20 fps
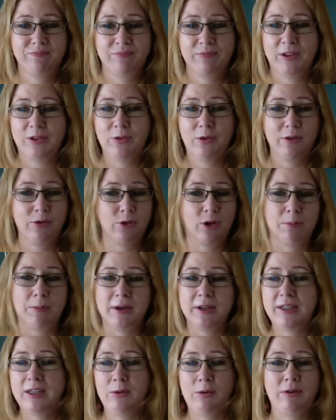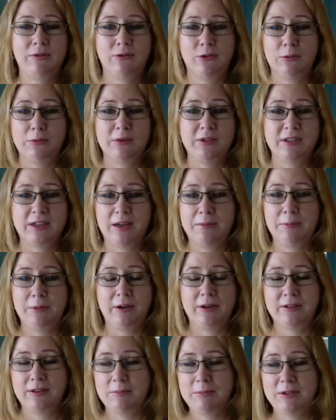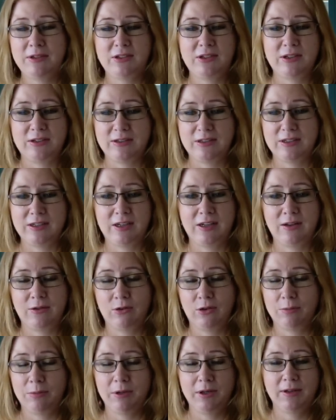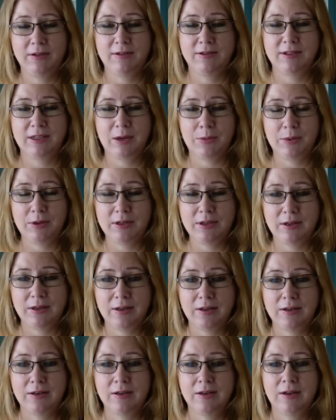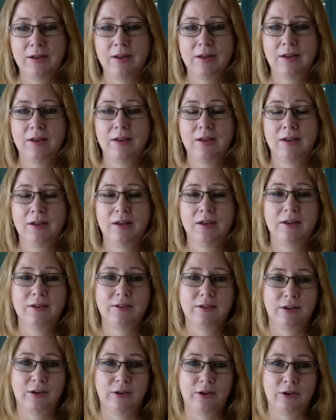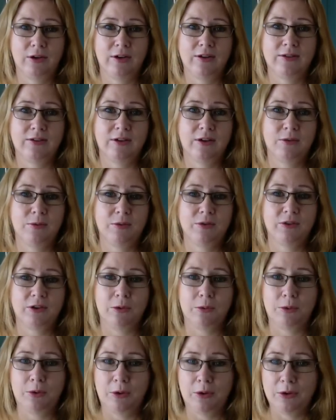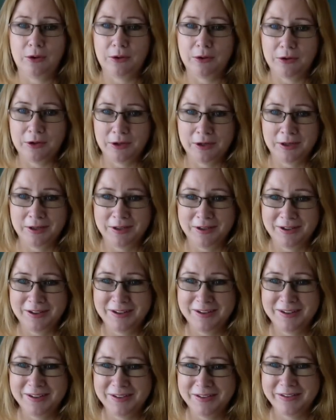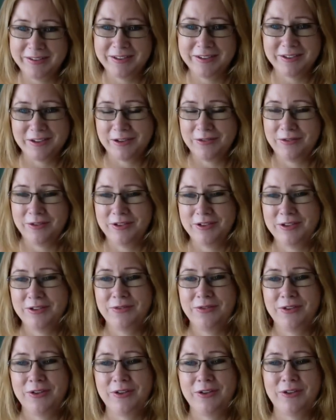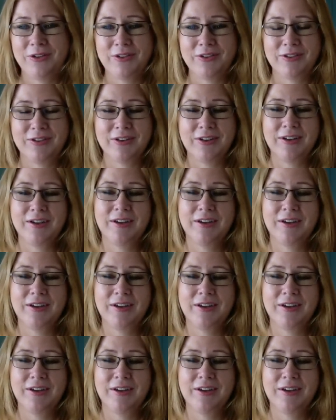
that's why I thought I'd better get one filmed today, because I missed yesterday. I thought I'd better just get one done, so you guys know what's going on, ones that don't watch the vlogs.